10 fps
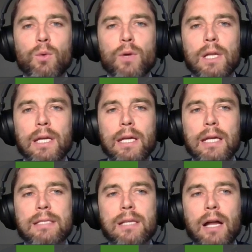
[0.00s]
really,
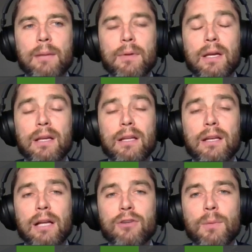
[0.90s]
it's
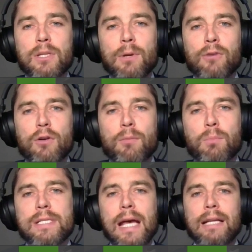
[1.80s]
not so much about sort of
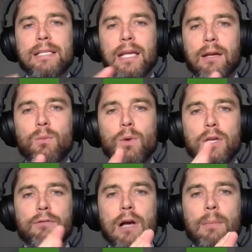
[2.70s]
protecting what
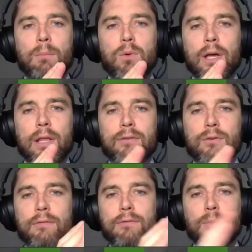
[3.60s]
you've come up with,
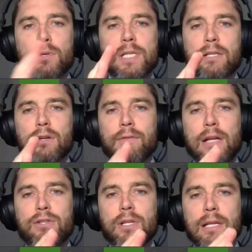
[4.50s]
sort of protect your
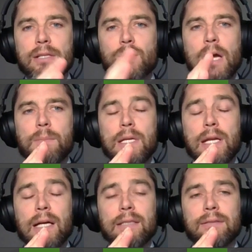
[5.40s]
invention. That's what
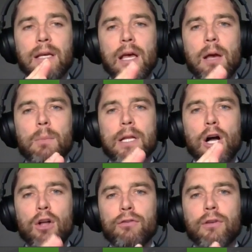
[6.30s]
IP does. But it
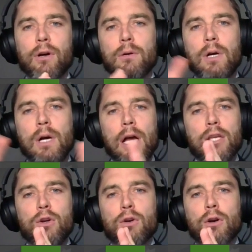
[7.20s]
also,
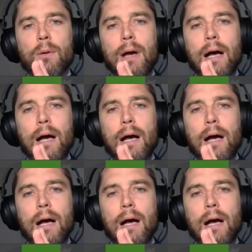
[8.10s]
you're